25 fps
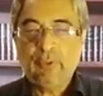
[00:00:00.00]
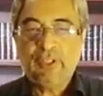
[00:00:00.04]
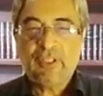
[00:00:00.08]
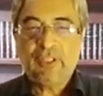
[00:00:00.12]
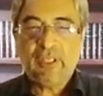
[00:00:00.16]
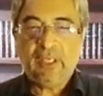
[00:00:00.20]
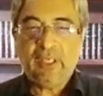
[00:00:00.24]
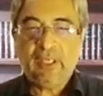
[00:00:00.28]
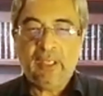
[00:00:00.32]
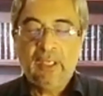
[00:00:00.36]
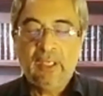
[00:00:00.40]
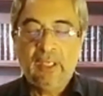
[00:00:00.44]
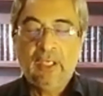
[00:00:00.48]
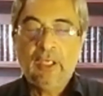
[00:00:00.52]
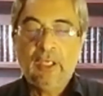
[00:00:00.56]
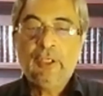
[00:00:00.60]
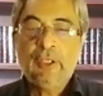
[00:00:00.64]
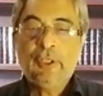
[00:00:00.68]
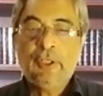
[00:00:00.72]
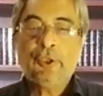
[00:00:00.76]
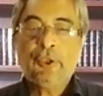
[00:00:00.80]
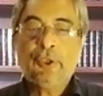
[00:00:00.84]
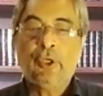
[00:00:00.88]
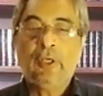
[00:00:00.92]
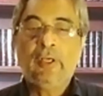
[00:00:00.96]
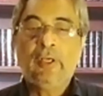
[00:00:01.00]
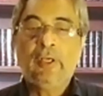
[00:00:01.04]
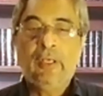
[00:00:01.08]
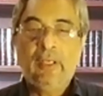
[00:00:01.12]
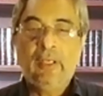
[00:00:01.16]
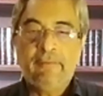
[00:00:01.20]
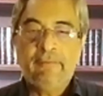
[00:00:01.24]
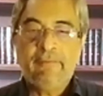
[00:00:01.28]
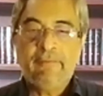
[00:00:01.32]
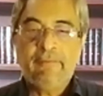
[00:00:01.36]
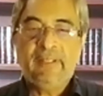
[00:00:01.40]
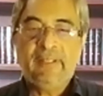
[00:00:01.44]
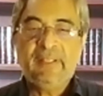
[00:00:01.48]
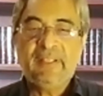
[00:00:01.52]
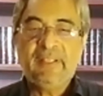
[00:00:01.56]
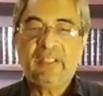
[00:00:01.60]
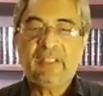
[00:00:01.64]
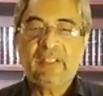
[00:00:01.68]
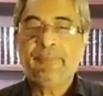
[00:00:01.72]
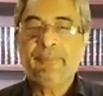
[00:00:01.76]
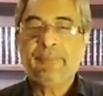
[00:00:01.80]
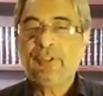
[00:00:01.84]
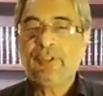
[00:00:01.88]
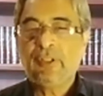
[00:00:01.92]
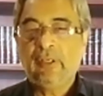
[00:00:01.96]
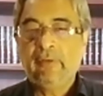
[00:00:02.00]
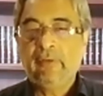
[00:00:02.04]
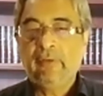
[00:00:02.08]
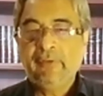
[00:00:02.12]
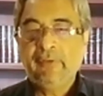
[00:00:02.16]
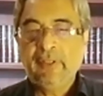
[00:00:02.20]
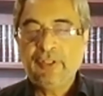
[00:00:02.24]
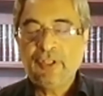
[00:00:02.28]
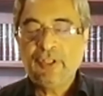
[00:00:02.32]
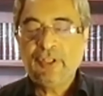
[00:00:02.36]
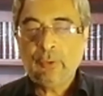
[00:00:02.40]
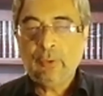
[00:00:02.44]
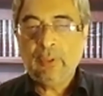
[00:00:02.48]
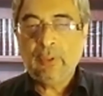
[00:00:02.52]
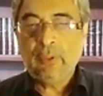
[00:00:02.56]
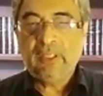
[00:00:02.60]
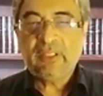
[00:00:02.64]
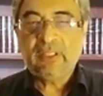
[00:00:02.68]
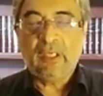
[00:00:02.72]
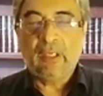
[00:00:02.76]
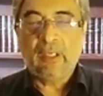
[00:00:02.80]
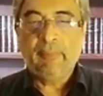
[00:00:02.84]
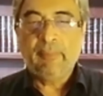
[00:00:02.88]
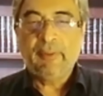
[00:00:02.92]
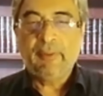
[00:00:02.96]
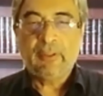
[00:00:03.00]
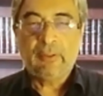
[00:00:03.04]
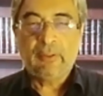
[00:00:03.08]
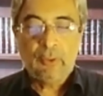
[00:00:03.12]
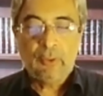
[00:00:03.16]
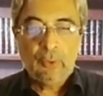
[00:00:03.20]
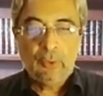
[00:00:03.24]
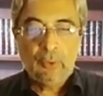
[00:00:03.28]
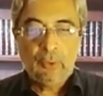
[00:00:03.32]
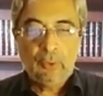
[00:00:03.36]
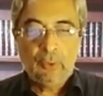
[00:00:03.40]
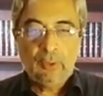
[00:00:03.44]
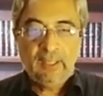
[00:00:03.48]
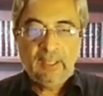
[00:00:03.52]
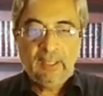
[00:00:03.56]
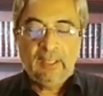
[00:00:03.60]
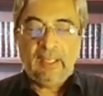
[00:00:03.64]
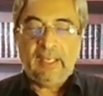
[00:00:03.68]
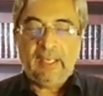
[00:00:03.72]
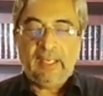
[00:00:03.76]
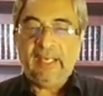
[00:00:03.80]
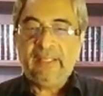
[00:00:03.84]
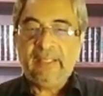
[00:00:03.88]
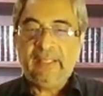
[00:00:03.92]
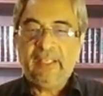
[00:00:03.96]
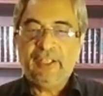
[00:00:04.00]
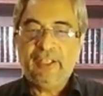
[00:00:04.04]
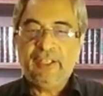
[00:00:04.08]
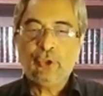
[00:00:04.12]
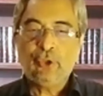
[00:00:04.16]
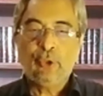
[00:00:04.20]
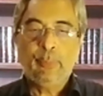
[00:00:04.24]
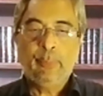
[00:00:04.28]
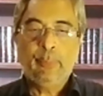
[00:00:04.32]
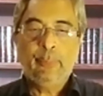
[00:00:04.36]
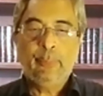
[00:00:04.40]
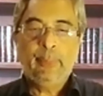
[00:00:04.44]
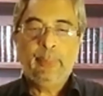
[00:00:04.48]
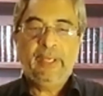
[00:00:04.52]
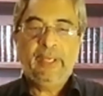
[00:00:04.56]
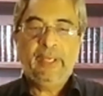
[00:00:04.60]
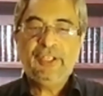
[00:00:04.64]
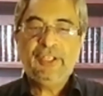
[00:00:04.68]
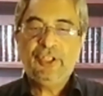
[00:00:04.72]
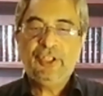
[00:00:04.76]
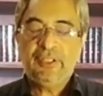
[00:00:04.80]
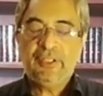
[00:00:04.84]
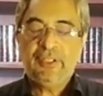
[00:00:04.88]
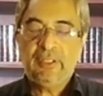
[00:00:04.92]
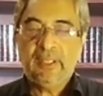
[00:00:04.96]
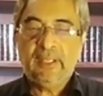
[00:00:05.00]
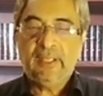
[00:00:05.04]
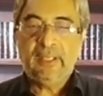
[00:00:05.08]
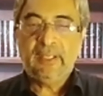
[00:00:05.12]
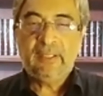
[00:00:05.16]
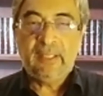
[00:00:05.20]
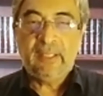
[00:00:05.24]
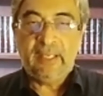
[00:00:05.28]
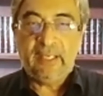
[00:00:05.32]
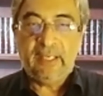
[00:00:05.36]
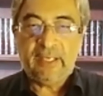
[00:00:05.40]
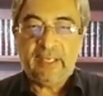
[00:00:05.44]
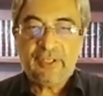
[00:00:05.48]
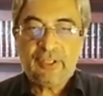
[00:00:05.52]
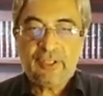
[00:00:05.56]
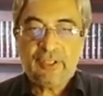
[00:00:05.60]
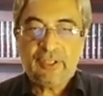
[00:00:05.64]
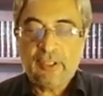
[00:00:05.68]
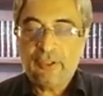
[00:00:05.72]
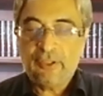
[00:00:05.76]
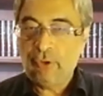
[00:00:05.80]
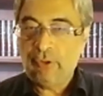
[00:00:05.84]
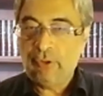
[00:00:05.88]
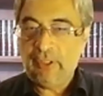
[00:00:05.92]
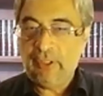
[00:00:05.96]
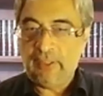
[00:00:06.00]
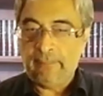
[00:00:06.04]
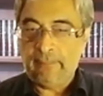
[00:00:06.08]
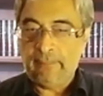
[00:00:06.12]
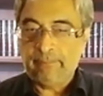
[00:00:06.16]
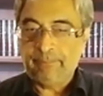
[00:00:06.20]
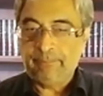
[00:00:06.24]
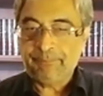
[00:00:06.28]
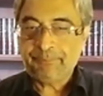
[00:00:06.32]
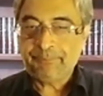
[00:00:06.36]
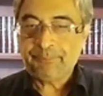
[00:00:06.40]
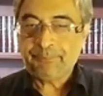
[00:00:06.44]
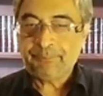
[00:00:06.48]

would say, should live in subservience to an Islamic rule, and they should pay jizya tax to them.